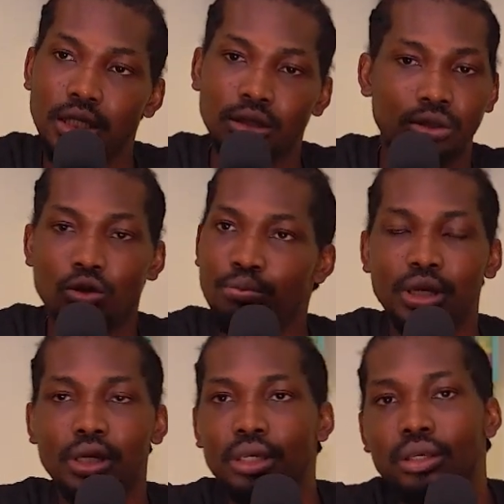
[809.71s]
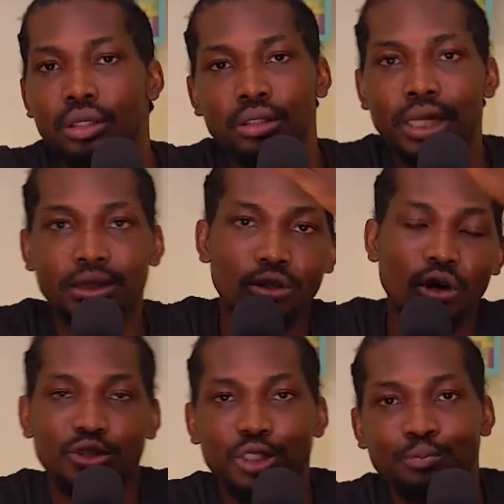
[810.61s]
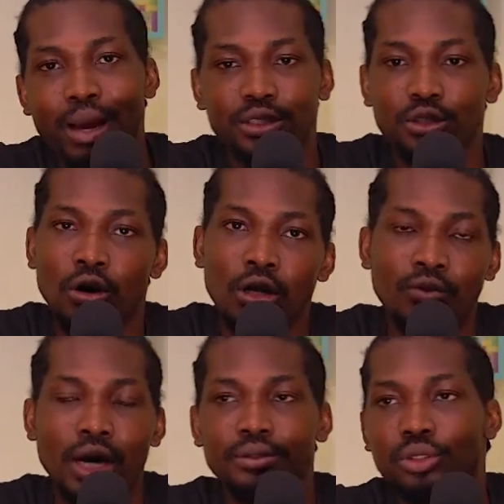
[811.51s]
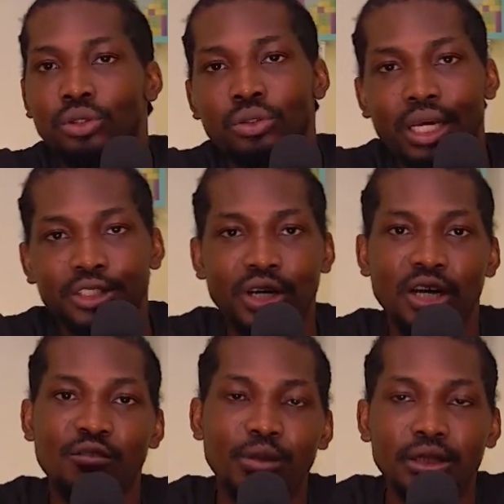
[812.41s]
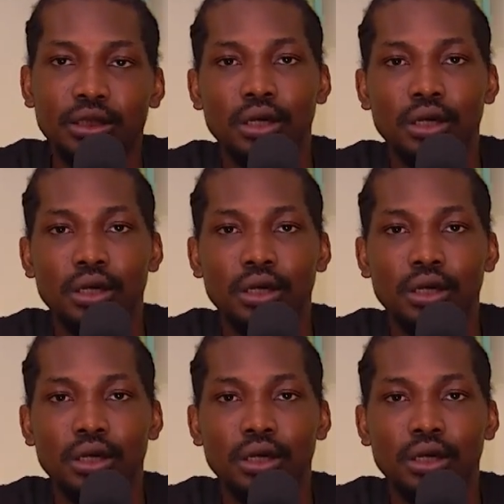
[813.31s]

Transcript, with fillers: Don't be letting countries bite you all around. So Nigerian government.